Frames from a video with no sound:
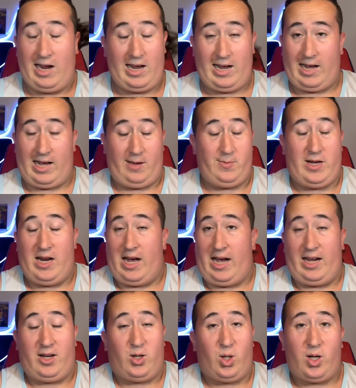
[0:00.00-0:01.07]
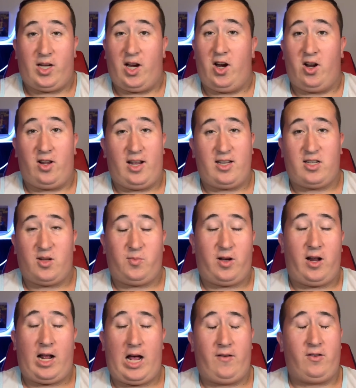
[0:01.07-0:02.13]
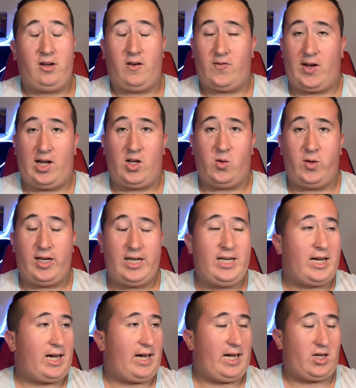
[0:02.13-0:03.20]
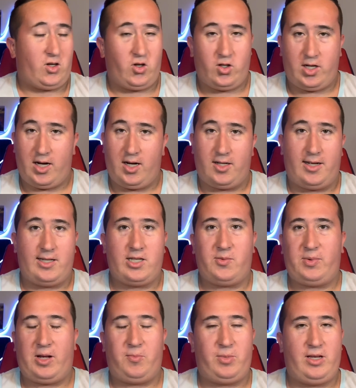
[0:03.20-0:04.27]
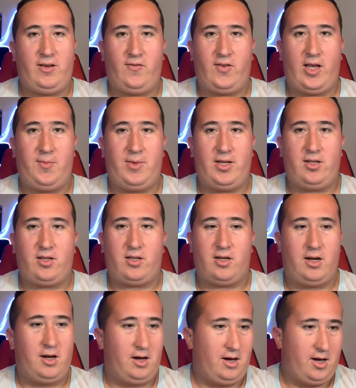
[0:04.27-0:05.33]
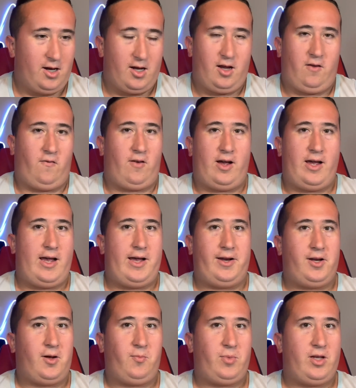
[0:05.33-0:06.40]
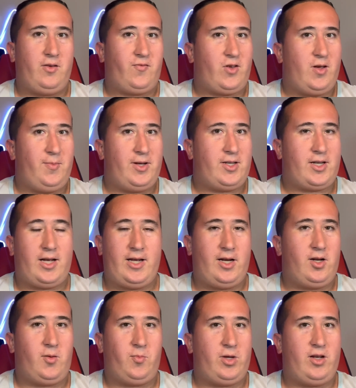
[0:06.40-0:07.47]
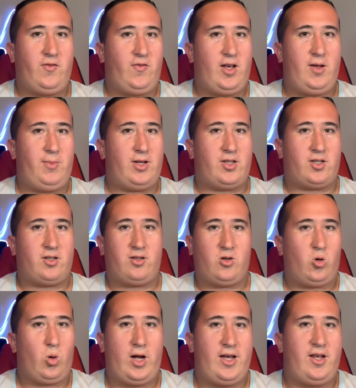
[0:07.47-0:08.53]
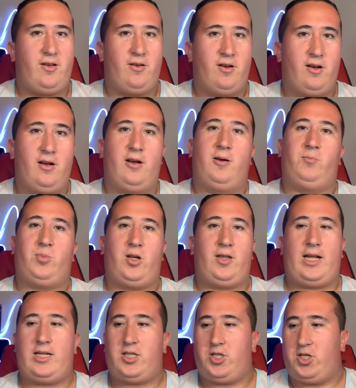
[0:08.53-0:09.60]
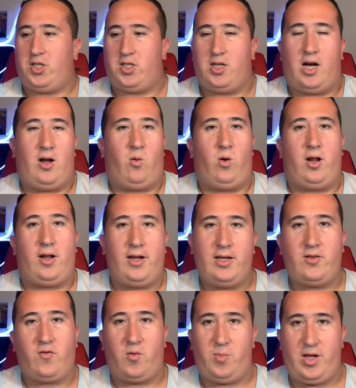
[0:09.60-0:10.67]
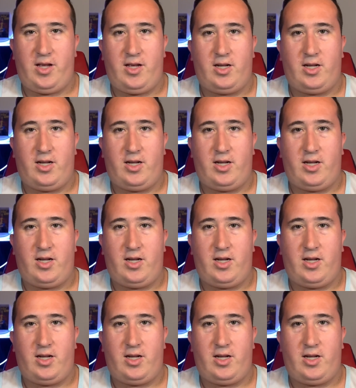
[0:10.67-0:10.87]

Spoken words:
I mean, I could care less about having a following. I could care less about being famous. If I end up being famous, I end up being famous. Great. But that's just not what it is for me.